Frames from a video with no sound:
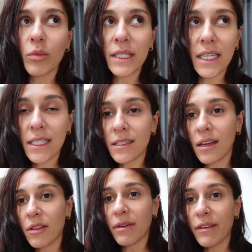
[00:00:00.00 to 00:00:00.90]
We did
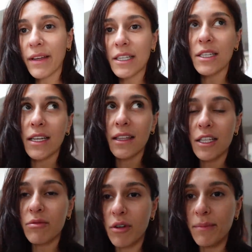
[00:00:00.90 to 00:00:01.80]
start the renovation in
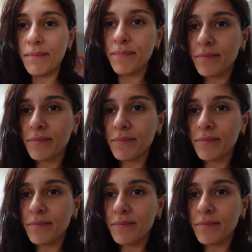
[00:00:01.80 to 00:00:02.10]
this room.